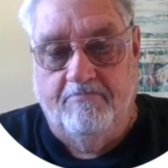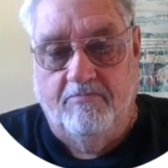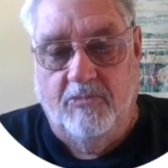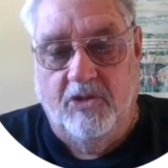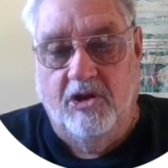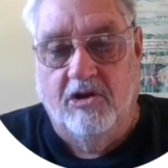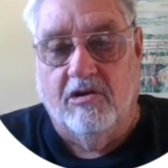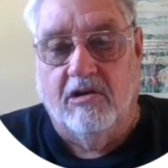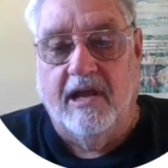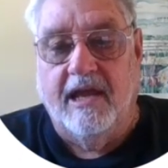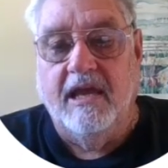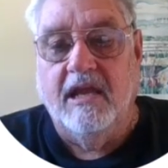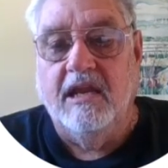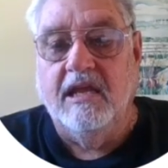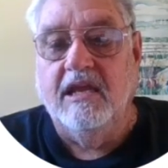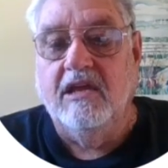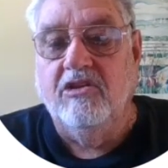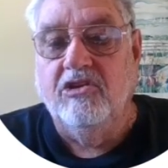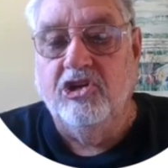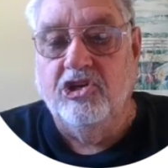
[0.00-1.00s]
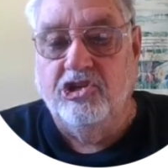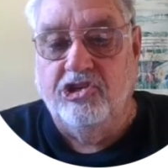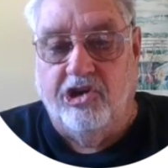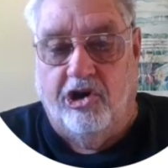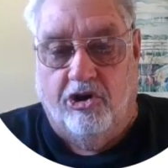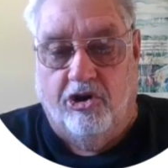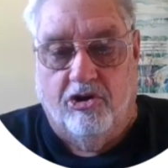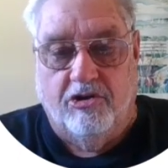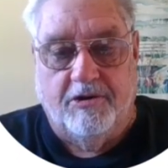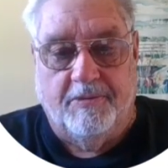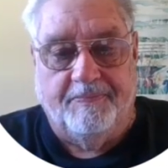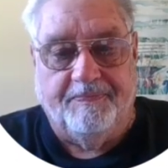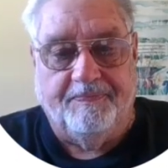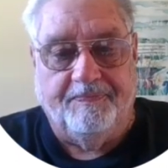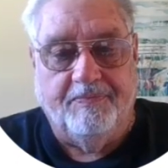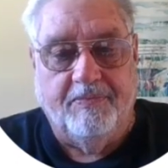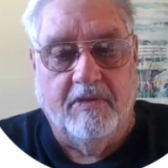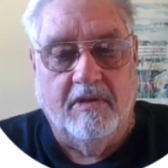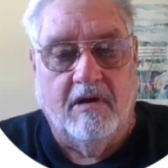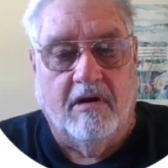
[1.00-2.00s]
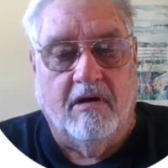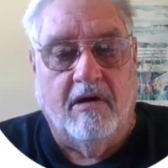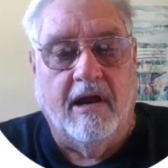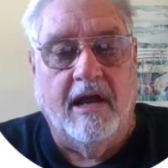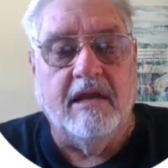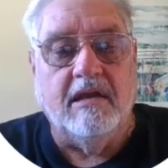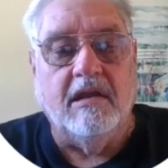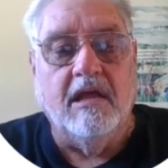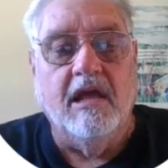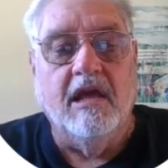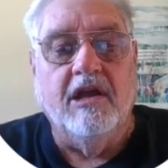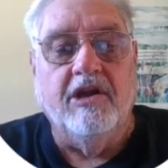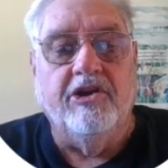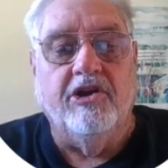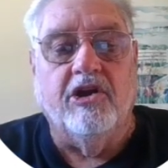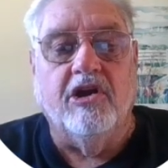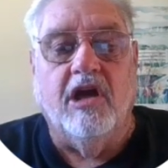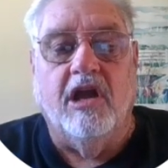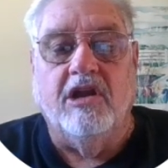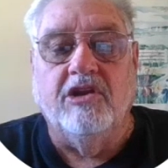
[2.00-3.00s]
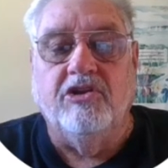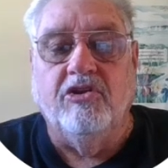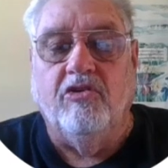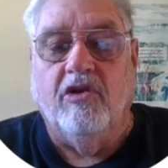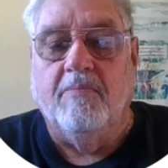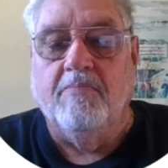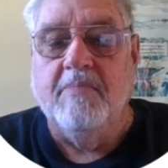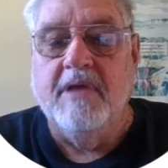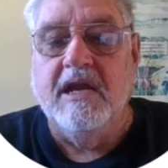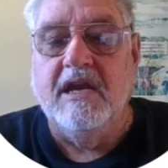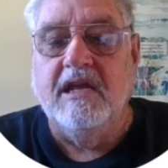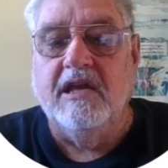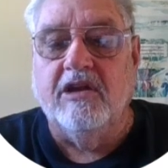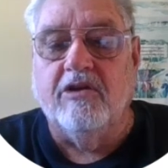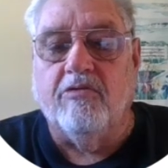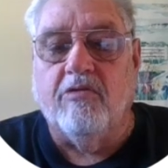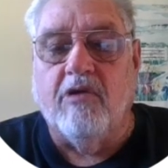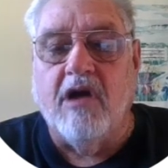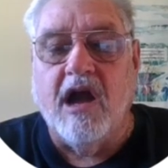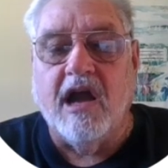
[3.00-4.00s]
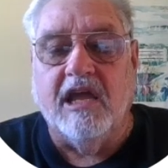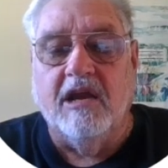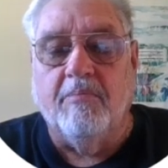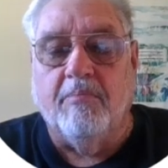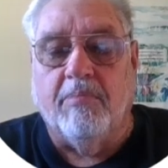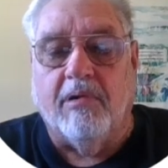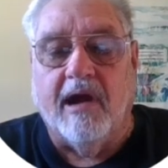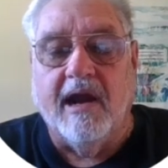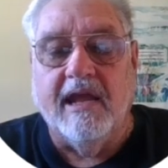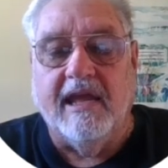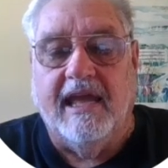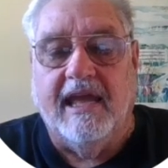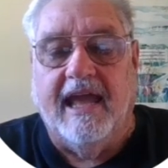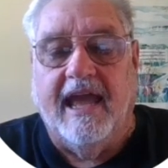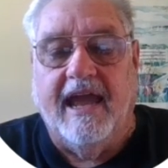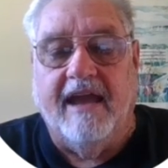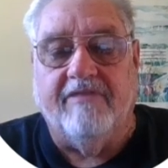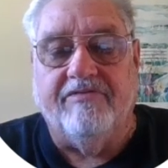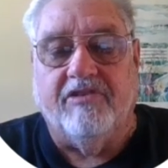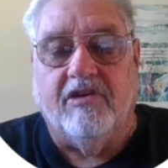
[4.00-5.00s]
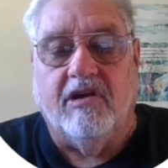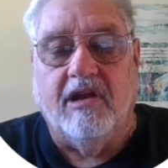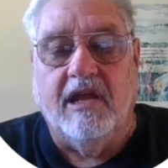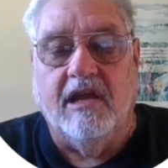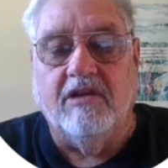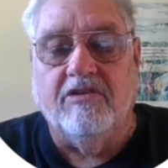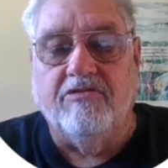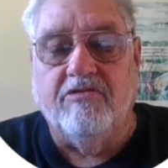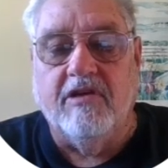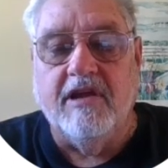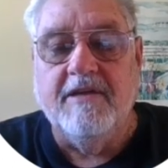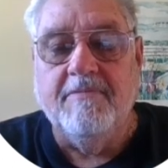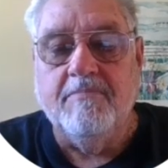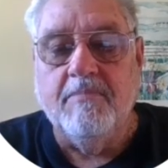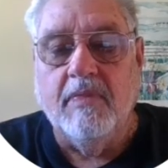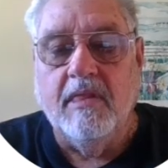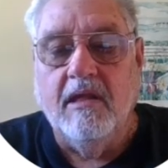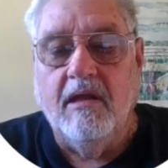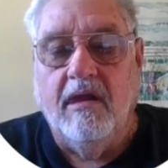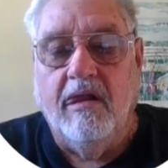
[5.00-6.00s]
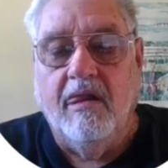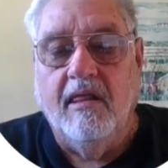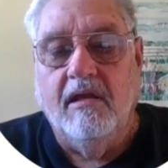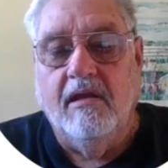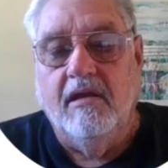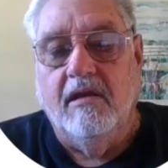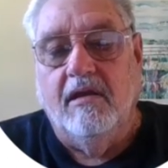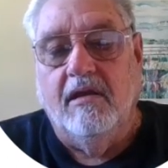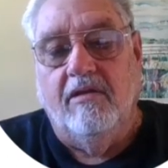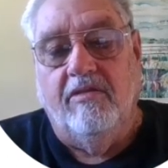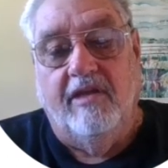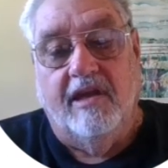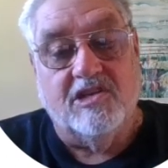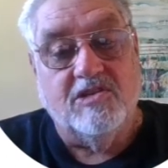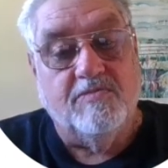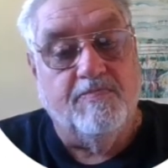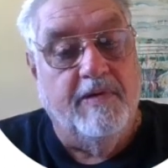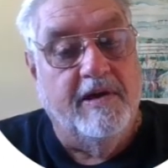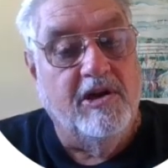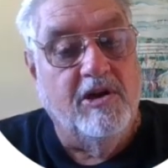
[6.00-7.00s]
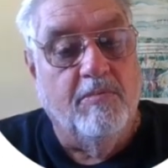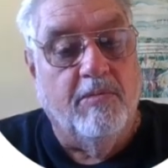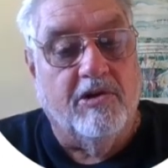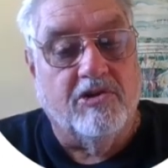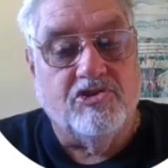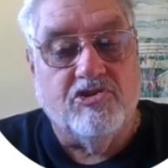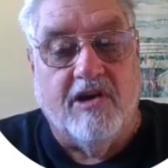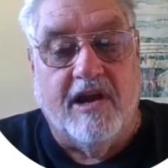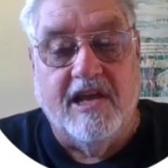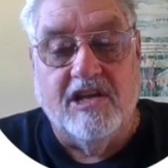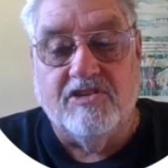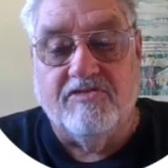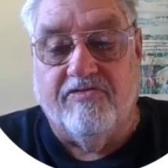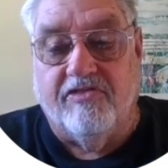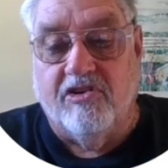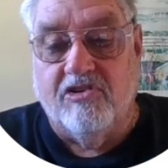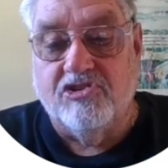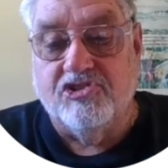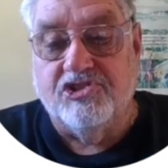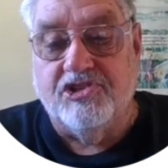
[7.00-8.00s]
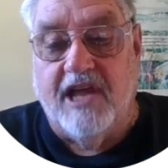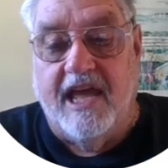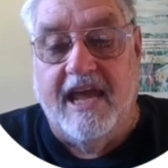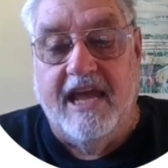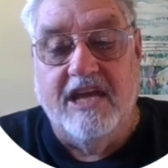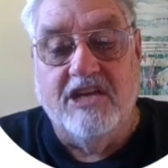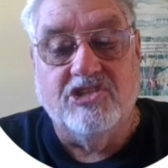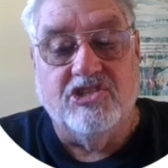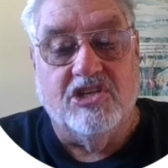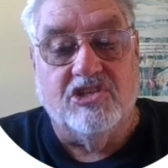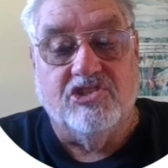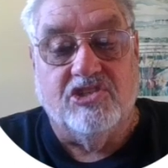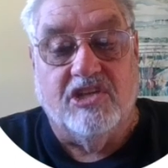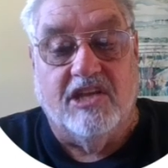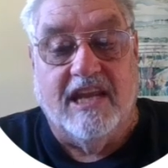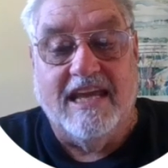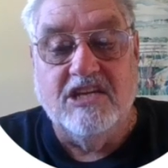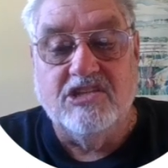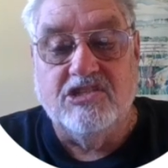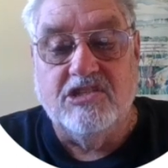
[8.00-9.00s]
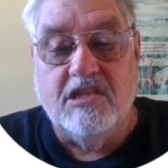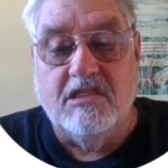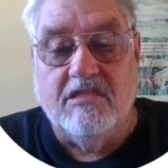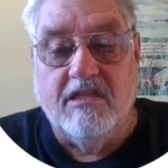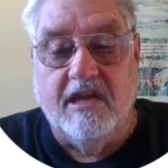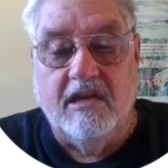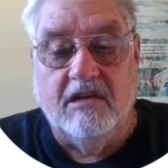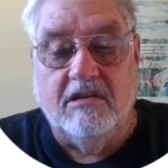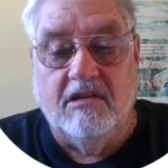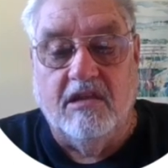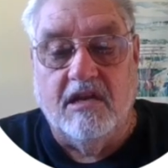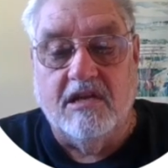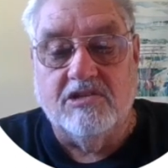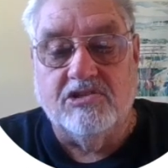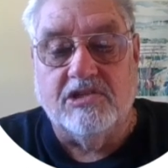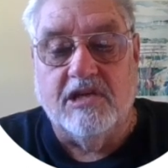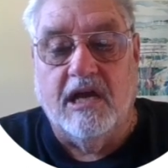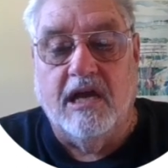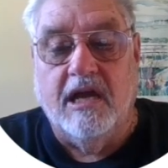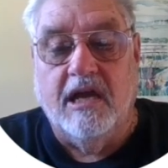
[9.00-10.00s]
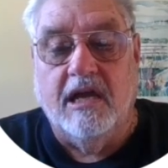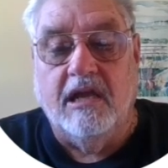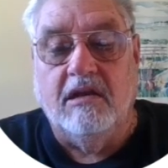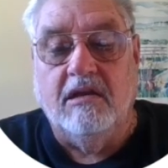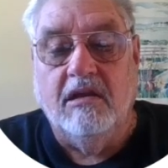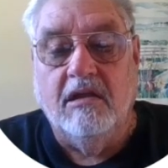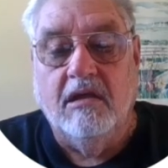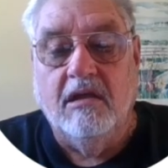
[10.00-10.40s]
You're landing in the dirt, all right? You're going to do immediate rocket braking after entry. The expendable transfer stage is an easy thing to design.